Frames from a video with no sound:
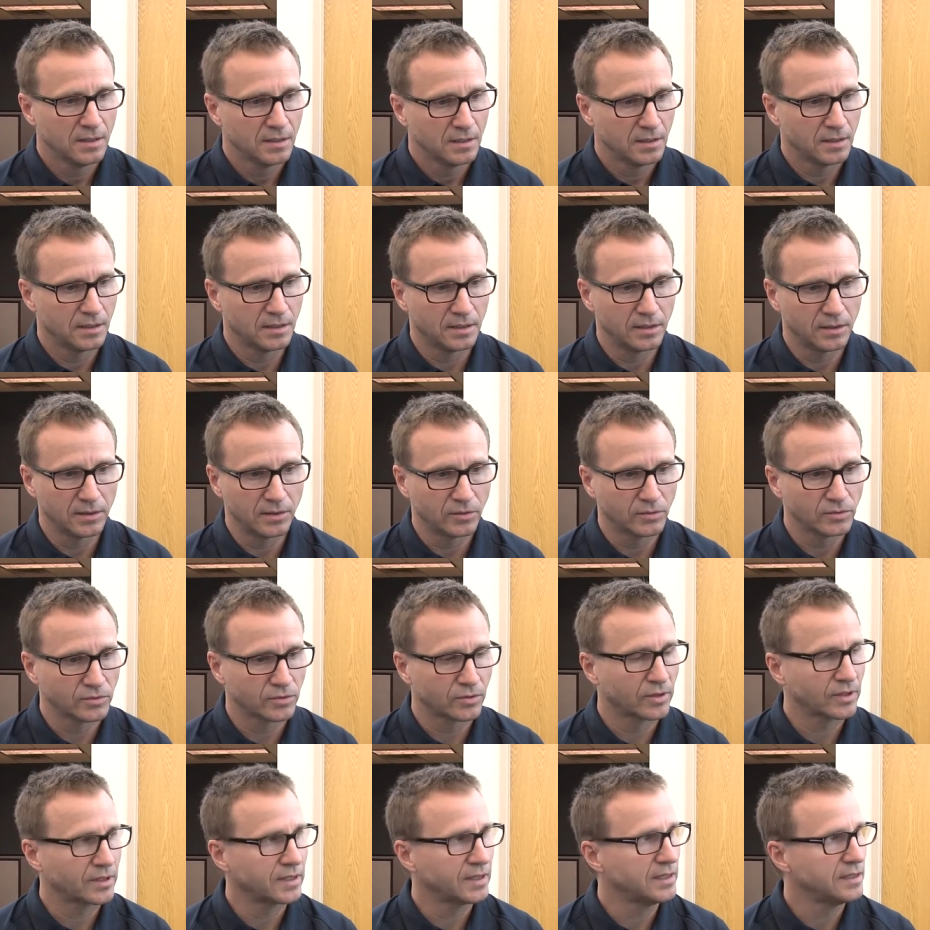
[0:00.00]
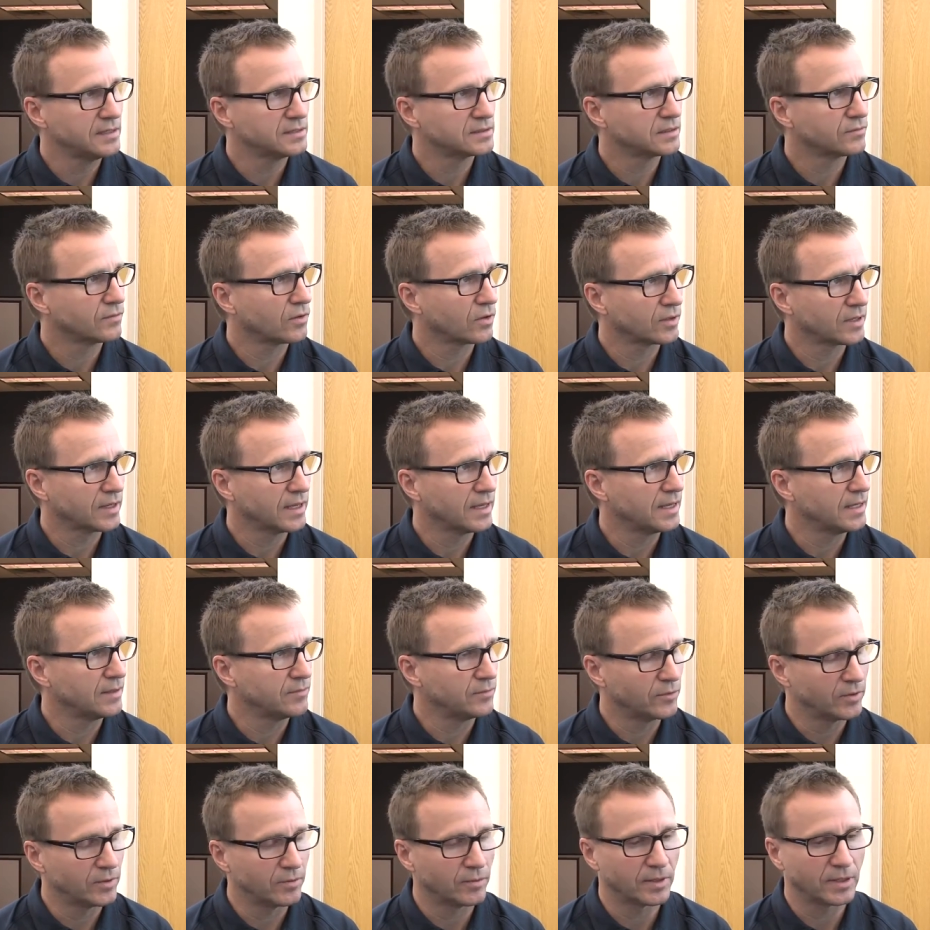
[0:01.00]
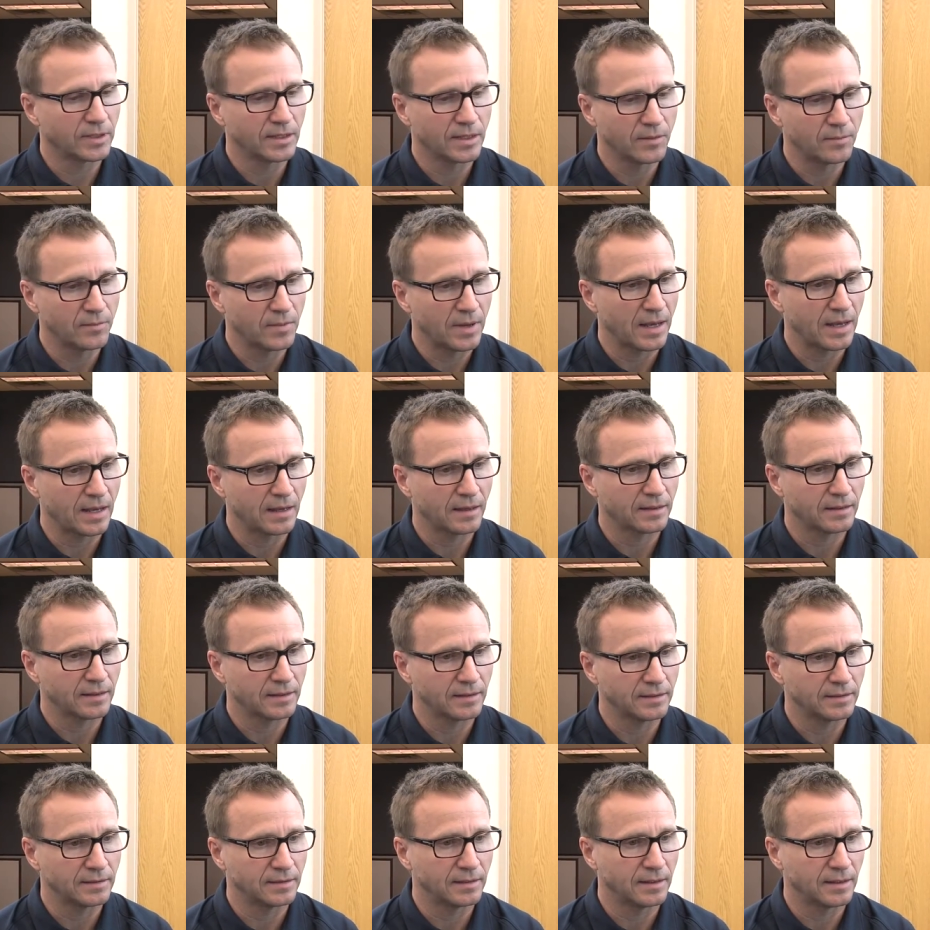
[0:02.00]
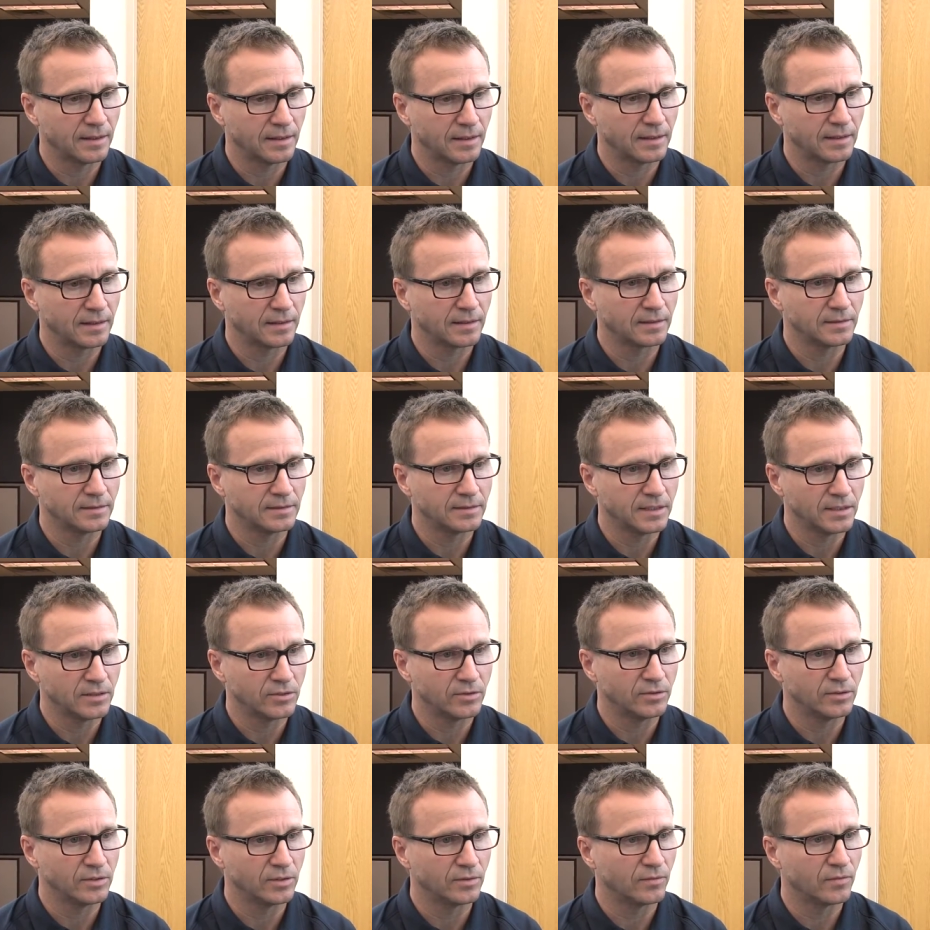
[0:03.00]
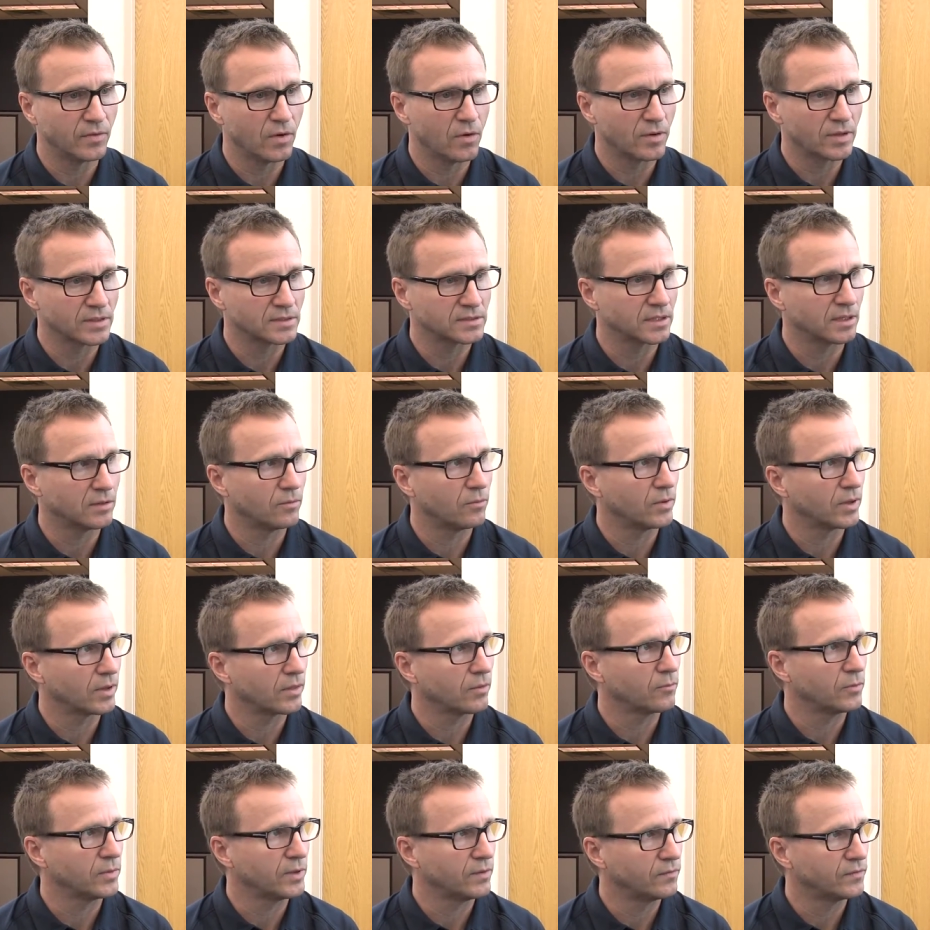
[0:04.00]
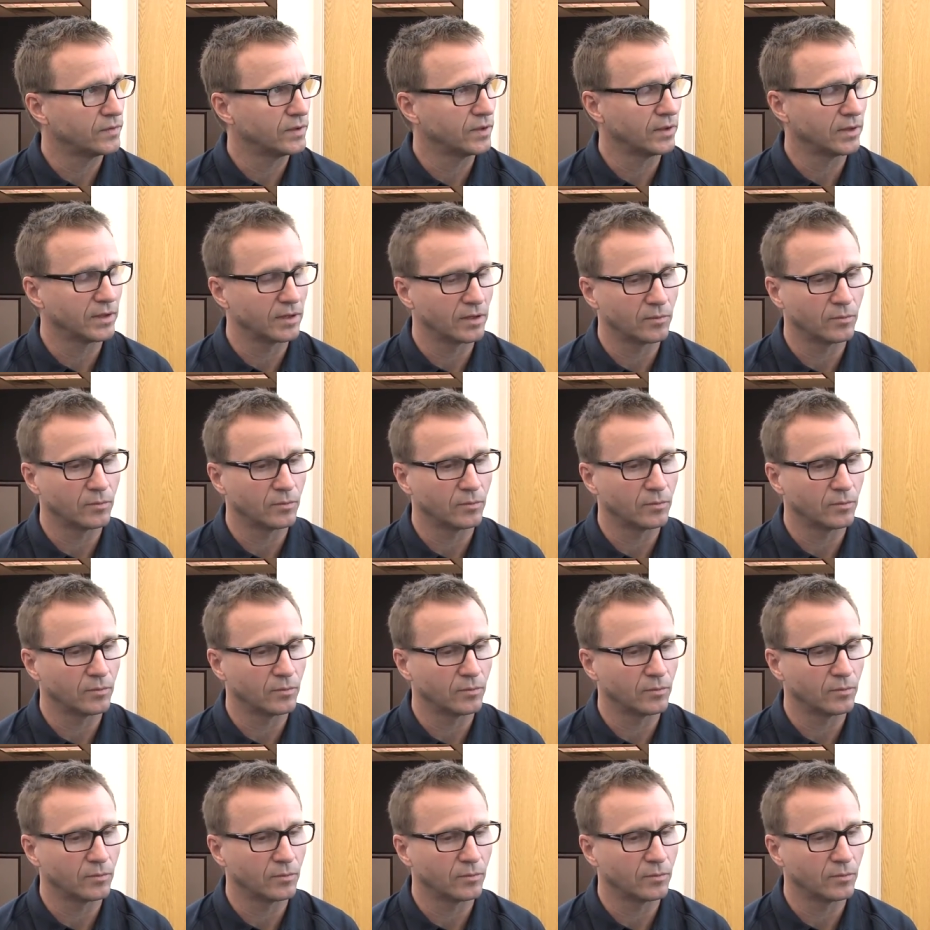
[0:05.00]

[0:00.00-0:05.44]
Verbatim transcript: Uh, those are the keys of our game. We want to get back and, and continue to focus on what we feel that